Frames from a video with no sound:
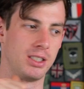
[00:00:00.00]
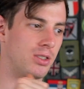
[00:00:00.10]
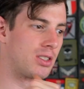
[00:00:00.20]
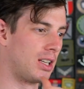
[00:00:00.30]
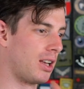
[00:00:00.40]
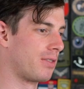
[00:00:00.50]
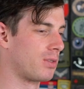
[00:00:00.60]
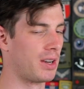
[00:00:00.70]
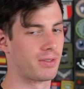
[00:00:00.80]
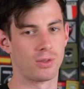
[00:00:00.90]
you still have
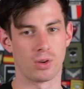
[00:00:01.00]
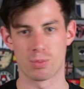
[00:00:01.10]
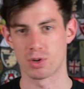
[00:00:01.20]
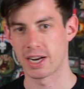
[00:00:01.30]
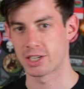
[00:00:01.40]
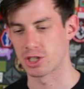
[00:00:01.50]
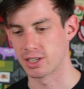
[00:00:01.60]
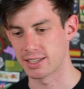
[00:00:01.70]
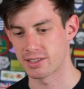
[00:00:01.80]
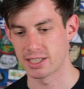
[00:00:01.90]
to have all the
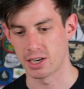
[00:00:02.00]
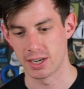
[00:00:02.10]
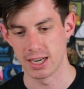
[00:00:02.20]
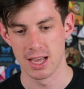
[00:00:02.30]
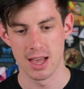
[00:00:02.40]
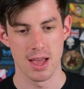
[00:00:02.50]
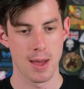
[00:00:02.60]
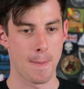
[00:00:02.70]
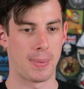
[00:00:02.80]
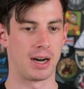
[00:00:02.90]
protection necessary,
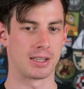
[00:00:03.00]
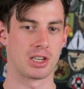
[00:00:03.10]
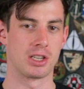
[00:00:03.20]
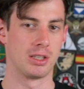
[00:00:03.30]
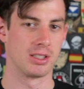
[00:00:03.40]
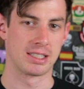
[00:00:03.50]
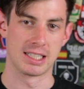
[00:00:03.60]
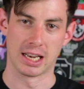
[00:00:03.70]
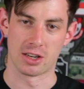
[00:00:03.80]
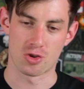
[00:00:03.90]
but
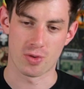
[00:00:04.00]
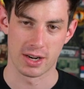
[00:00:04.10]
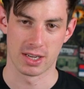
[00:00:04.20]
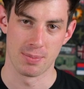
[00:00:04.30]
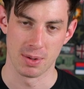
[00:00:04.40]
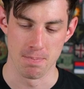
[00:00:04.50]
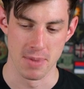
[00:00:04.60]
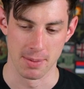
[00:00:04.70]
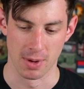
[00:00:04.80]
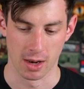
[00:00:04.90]
still try to keep it
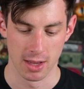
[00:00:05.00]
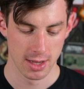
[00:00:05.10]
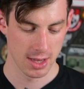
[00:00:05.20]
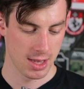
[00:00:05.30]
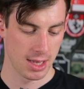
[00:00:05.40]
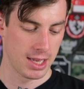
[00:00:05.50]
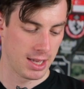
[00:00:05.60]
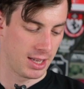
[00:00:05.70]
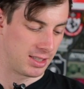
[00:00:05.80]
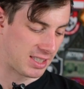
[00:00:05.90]
minimal.
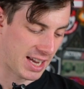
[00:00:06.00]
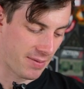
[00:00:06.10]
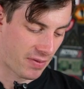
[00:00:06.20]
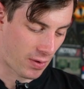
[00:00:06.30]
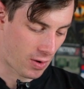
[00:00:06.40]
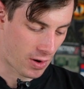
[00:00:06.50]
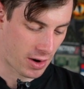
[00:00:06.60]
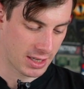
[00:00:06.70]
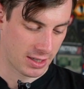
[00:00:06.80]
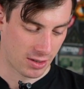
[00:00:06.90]
Same
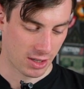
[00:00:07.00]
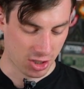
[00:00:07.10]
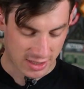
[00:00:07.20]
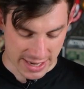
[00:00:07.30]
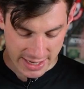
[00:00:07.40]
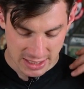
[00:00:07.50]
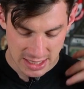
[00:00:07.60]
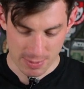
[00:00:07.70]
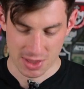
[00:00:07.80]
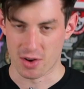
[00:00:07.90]
for, not just the
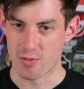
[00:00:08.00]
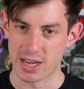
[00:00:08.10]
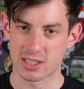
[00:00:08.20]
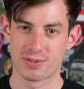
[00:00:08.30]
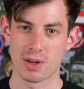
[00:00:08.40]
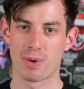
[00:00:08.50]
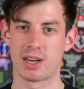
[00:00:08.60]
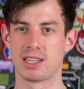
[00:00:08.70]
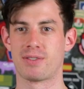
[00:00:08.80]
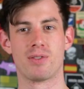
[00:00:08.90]
headgear, but the rest of your
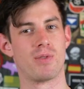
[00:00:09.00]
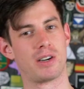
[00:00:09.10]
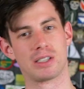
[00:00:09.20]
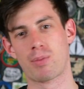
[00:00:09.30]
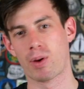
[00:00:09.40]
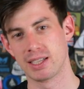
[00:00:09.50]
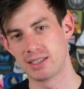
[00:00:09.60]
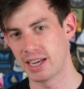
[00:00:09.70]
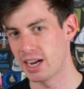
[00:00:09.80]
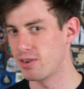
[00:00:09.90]
body. If you're wearing a
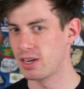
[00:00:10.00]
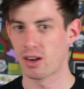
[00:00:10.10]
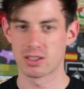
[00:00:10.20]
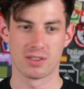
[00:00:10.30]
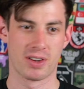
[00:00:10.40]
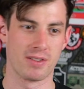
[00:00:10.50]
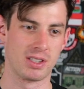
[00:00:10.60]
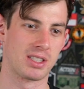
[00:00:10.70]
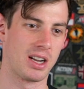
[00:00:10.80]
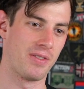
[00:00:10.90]
plate carrier, lots of heavy
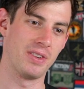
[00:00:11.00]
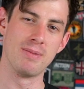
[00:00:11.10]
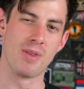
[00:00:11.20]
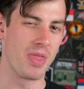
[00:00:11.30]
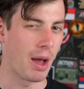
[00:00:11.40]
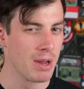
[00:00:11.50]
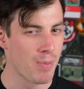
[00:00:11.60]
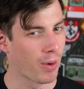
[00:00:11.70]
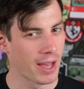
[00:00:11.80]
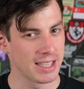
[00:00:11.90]
stuff, even dummy
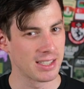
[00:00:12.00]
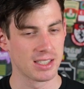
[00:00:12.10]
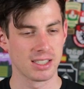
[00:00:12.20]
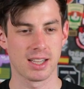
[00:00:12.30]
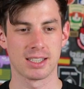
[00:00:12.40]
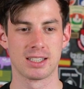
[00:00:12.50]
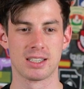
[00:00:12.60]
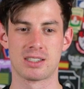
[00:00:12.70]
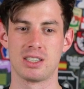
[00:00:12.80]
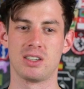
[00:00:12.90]
plates and things like
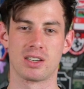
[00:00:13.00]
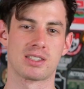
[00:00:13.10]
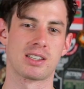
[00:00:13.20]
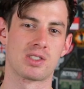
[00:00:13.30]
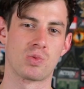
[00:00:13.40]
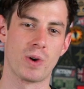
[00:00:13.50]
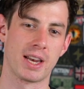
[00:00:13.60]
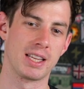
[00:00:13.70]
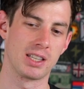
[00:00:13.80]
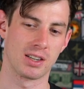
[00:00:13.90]
this, you're gonna start
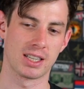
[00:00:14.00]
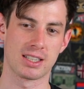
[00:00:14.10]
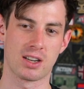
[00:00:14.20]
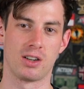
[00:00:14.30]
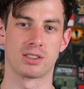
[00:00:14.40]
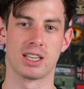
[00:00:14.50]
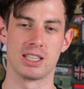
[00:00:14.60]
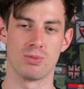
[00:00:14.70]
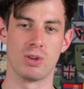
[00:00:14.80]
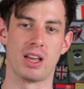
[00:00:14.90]
sweating, you're gonna get hot,
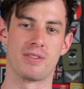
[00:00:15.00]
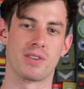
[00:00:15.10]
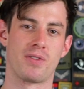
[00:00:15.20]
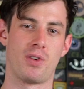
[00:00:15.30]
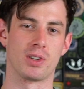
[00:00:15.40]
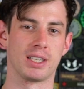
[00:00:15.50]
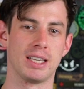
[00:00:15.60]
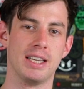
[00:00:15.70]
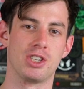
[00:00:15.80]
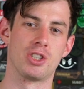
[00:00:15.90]
and you will have the fogging
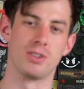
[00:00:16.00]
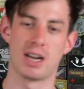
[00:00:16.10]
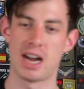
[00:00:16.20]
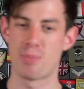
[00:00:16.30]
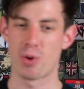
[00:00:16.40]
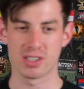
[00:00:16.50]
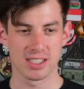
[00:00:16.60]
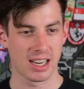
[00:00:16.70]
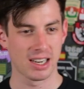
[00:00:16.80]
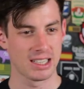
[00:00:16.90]
issue. I
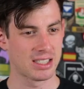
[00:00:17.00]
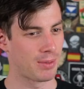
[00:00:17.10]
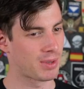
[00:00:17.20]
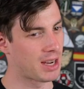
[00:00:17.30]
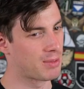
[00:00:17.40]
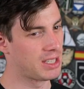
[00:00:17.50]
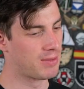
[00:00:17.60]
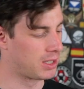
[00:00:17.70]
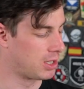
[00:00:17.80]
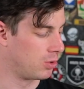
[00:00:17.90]
personally sometimes
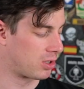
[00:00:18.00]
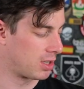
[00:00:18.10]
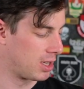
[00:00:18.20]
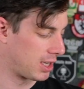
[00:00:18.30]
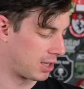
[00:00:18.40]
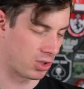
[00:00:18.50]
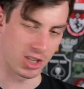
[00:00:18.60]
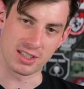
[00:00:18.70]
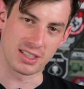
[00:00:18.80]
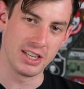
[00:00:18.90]
even use,
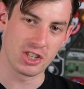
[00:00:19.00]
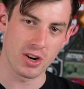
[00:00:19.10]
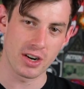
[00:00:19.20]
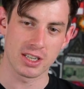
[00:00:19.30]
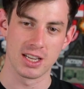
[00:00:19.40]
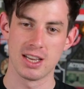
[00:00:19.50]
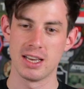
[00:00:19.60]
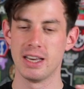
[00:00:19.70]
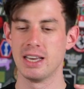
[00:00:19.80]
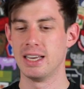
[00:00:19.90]
just a t-shirt,
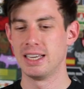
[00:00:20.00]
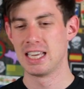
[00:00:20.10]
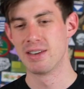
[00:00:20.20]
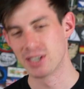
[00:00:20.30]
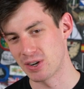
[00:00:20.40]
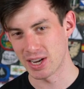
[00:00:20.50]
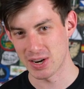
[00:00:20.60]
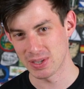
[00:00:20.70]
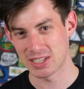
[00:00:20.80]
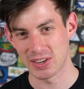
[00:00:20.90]
even though I
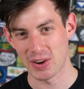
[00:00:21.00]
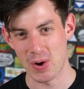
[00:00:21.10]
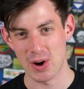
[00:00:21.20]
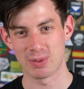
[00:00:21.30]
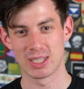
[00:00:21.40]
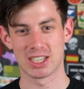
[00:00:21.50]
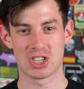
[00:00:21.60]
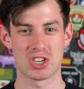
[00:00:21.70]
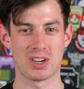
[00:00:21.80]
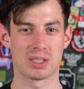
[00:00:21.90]
know it's gonna hurt when you get
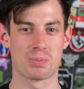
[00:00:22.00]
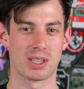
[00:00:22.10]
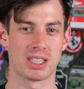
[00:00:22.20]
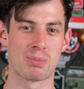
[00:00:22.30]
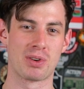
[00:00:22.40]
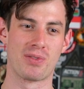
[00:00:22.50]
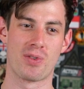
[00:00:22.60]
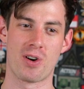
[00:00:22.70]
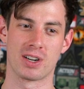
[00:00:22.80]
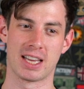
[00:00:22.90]
shot, but I
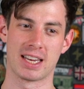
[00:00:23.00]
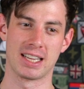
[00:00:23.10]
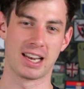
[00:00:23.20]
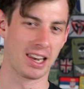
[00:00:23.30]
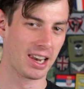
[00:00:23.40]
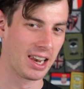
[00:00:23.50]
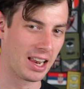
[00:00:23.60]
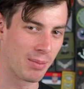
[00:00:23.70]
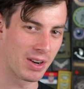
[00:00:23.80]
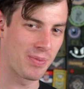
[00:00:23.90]
prefer getting a
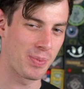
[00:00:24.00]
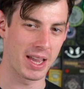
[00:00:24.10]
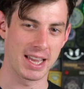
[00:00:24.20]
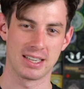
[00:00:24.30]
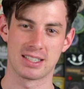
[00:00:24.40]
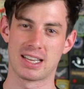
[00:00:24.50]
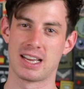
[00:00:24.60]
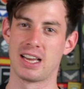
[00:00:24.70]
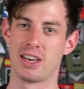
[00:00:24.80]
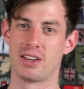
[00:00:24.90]
little bit of pain
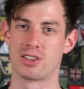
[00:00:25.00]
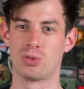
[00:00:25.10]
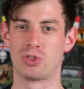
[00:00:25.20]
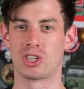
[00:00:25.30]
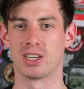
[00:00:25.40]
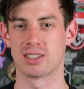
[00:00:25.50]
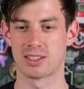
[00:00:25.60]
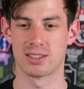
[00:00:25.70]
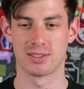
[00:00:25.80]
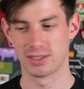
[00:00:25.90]
than to
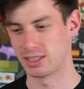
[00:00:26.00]
just,